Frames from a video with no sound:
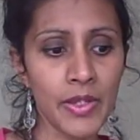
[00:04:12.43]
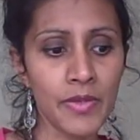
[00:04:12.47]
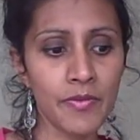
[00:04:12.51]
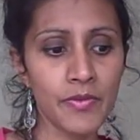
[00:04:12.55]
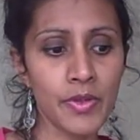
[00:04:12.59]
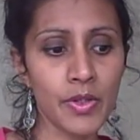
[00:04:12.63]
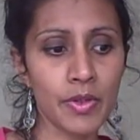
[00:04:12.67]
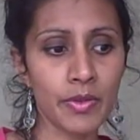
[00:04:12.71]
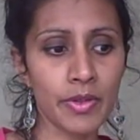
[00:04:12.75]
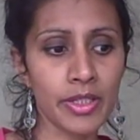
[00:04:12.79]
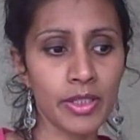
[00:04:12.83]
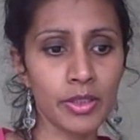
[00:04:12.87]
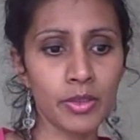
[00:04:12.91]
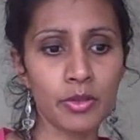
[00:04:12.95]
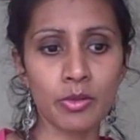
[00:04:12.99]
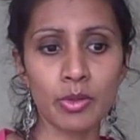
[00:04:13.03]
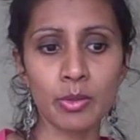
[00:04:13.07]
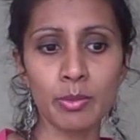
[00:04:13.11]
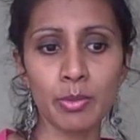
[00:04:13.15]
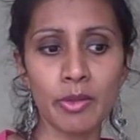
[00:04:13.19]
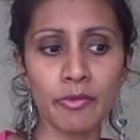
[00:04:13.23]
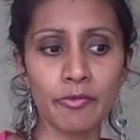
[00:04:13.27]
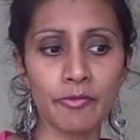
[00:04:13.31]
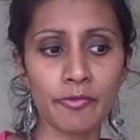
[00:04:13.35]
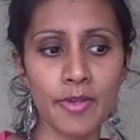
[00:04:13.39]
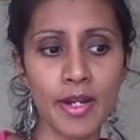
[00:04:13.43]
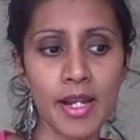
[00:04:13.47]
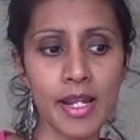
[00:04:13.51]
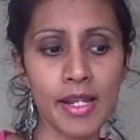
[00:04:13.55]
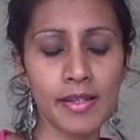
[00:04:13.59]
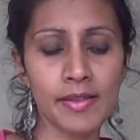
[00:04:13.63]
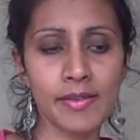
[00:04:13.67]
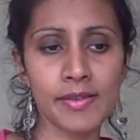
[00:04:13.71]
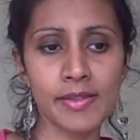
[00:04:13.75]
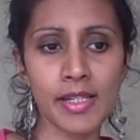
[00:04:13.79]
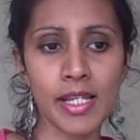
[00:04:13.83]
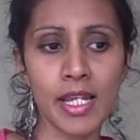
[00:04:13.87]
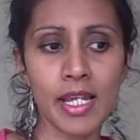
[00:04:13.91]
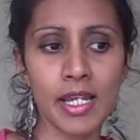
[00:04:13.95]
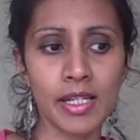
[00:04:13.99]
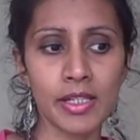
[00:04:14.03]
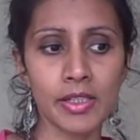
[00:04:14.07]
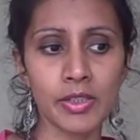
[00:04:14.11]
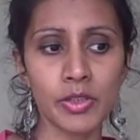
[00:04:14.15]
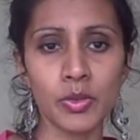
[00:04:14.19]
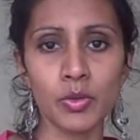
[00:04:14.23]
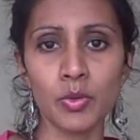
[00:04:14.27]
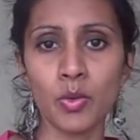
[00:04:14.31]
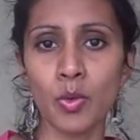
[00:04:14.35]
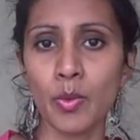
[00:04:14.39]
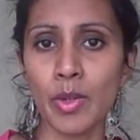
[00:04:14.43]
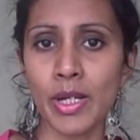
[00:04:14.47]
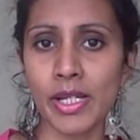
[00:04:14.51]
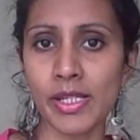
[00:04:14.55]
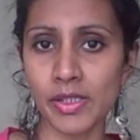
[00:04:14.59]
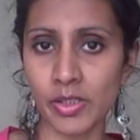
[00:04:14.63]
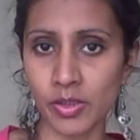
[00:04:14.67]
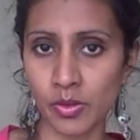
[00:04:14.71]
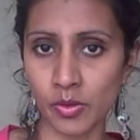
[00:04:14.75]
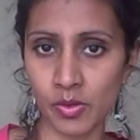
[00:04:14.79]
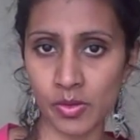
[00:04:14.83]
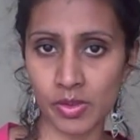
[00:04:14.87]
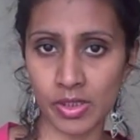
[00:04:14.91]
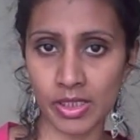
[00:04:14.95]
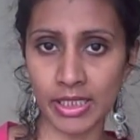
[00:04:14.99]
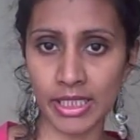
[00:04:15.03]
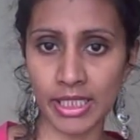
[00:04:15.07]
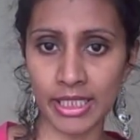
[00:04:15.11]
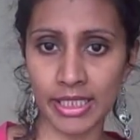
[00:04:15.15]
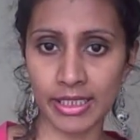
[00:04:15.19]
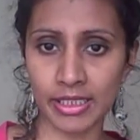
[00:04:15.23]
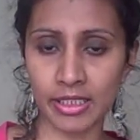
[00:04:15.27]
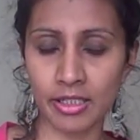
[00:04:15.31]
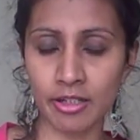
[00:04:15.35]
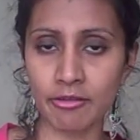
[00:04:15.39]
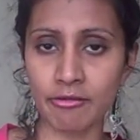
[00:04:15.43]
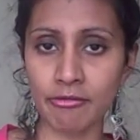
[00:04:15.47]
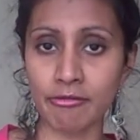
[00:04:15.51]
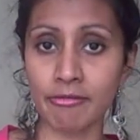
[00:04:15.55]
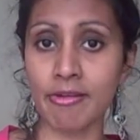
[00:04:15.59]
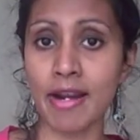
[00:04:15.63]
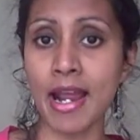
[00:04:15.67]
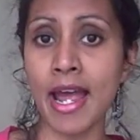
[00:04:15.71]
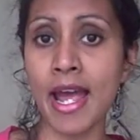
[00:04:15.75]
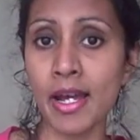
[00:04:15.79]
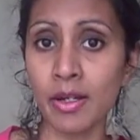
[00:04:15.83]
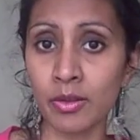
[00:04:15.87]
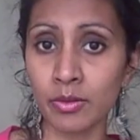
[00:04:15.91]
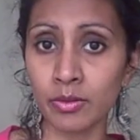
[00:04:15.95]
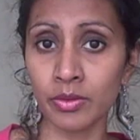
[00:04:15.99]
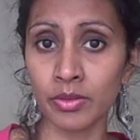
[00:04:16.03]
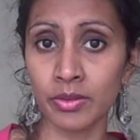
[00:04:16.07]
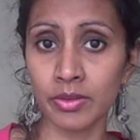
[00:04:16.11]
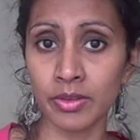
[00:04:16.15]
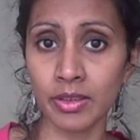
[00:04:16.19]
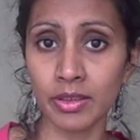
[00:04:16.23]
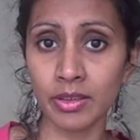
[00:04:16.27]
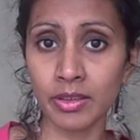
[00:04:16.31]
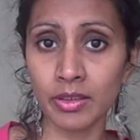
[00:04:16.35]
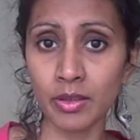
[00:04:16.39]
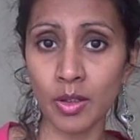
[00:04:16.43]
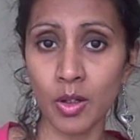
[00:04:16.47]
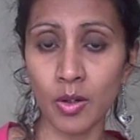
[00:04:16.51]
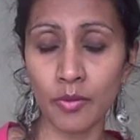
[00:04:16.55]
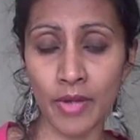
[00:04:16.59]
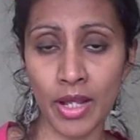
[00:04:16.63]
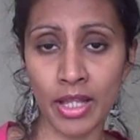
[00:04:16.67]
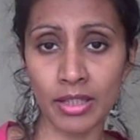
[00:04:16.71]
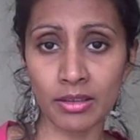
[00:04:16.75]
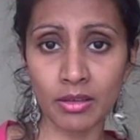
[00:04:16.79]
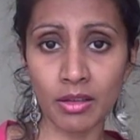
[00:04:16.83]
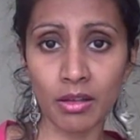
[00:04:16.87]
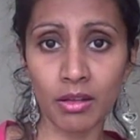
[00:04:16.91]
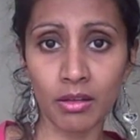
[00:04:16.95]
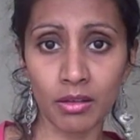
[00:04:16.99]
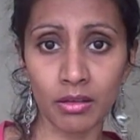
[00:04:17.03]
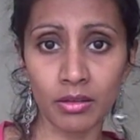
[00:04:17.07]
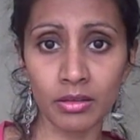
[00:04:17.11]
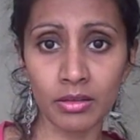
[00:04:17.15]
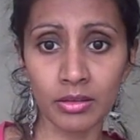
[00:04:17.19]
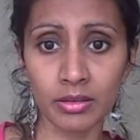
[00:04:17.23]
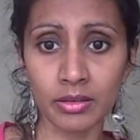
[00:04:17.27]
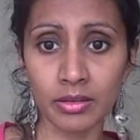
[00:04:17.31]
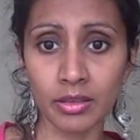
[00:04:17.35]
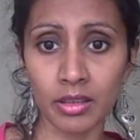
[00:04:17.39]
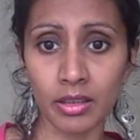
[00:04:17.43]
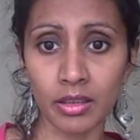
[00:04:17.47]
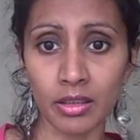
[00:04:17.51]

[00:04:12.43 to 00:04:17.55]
if you're in a group of friends and you're always used to getting rounds of alcohol